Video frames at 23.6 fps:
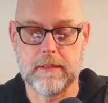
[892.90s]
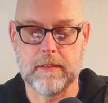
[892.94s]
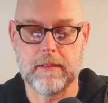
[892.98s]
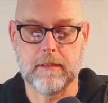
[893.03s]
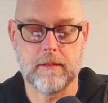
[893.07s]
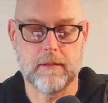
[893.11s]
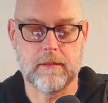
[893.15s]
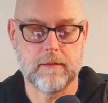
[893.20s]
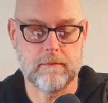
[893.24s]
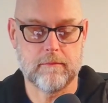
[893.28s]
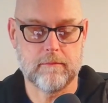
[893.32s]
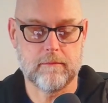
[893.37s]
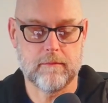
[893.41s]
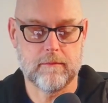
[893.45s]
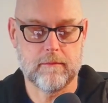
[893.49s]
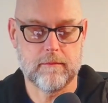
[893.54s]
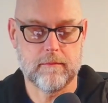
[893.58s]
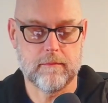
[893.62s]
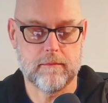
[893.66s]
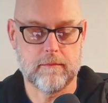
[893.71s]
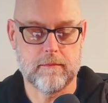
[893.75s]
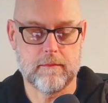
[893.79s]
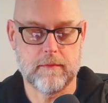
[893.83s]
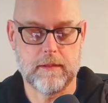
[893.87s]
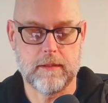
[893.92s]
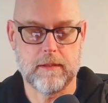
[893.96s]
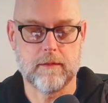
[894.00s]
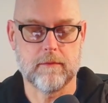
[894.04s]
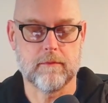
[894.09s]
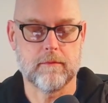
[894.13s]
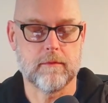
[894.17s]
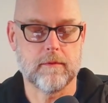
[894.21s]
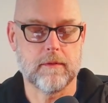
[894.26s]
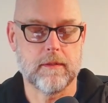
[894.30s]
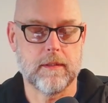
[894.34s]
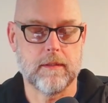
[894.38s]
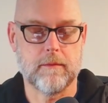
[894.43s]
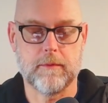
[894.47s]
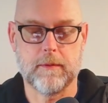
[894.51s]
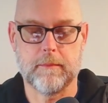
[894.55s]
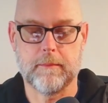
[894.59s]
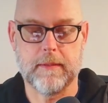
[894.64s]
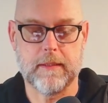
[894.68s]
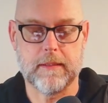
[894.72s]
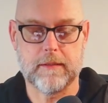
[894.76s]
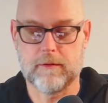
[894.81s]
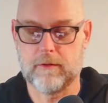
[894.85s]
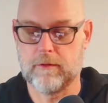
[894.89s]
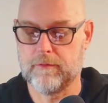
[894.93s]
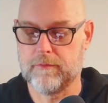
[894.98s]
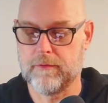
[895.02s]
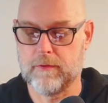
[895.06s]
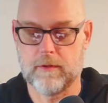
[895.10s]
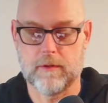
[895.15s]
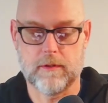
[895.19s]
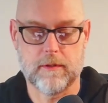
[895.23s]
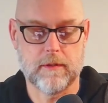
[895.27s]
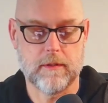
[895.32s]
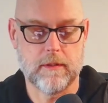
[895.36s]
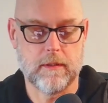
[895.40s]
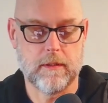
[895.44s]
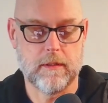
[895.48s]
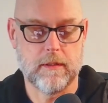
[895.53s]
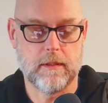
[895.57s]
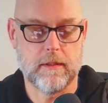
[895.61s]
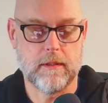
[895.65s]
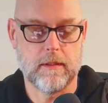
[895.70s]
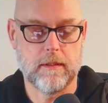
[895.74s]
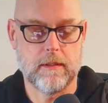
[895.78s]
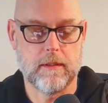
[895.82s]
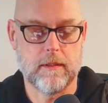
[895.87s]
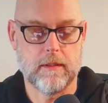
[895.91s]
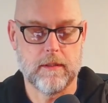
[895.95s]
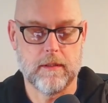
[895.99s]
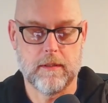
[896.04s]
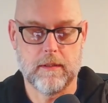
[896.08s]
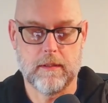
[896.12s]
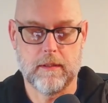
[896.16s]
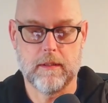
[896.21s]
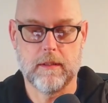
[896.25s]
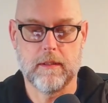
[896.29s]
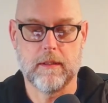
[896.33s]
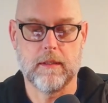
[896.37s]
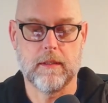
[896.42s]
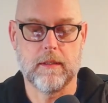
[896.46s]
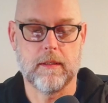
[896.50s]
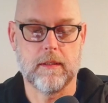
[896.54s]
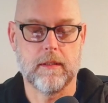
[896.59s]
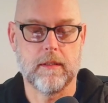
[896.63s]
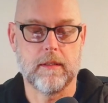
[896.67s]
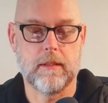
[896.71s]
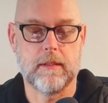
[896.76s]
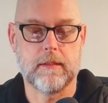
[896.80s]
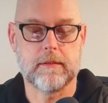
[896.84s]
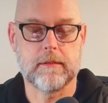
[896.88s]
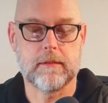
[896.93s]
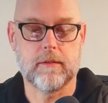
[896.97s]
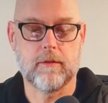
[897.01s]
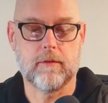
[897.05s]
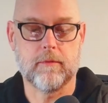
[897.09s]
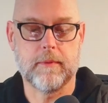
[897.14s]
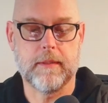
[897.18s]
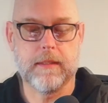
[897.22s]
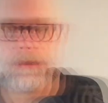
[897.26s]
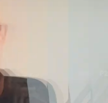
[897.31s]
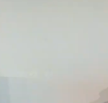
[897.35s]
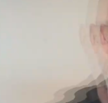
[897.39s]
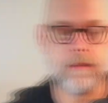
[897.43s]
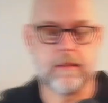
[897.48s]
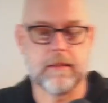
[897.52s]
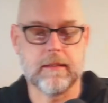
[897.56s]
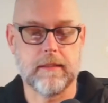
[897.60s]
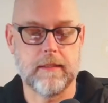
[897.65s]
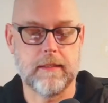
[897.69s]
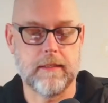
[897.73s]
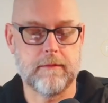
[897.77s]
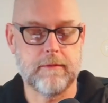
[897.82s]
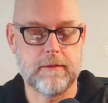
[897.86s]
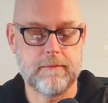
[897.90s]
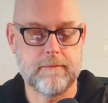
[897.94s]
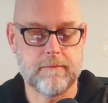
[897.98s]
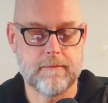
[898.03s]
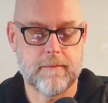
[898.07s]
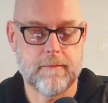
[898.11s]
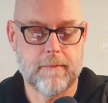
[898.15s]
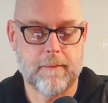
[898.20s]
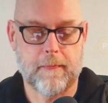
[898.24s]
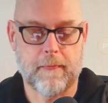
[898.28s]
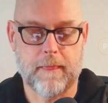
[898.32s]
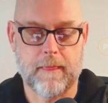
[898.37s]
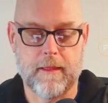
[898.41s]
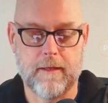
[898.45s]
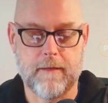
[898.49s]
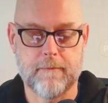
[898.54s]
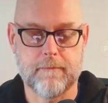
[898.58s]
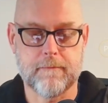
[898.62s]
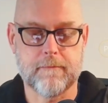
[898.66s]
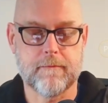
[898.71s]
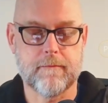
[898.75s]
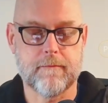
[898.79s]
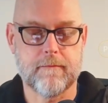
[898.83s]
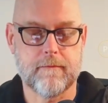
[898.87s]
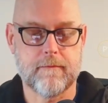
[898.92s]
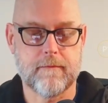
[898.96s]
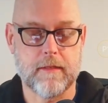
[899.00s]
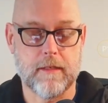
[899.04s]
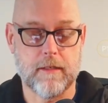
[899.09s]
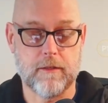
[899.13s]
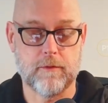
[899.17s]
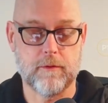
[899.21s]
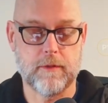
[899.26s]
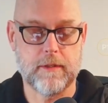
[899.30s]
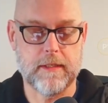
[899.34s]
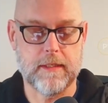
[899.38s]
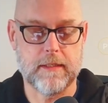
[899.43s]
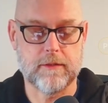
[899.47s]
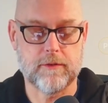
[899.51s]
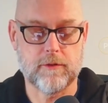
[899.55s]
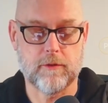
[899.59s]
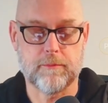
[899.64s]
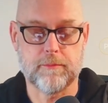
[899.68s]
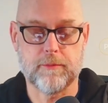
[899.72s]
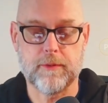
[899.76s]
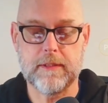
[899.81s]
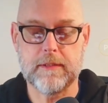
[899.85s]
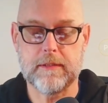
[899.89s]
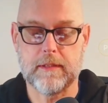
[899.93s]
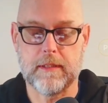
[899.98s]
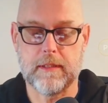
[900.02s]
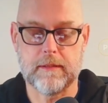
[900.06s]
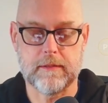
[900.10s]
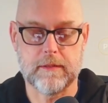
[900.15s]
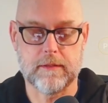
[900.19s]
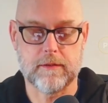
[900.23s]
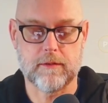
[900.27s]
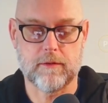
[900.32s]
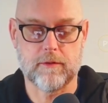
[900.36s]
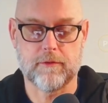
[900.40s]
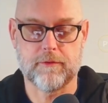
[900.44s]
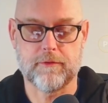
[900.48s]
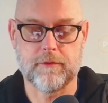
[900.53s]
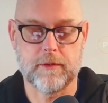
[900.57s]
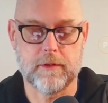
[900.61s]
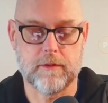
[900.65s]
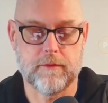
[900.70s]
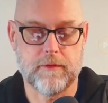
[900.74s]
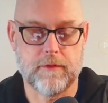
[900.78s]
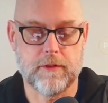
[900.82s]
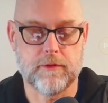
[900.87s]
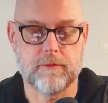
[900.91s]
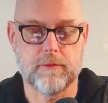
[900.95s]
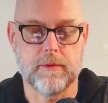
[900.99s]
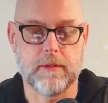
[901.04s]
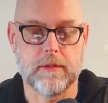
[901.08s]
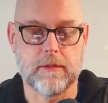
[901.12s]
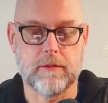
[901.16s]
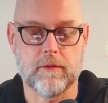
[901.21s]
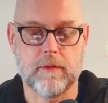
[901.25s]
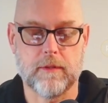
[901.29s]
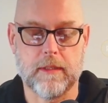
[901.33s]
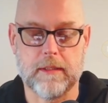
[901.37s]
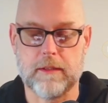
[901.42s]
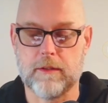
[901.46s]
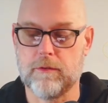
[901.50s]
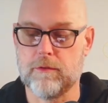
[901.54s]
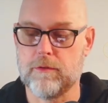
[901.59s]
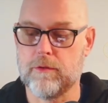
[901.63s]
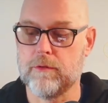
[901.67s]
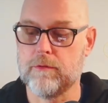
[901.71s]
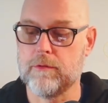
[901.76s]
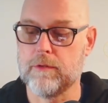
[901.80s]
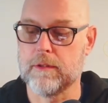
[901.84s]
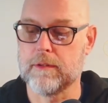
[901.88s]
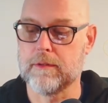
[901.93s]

Oh, hang on too far. Uh, let's go back into that one. Yep. Oh, okay, so presets is on the front of this one, so that you, you just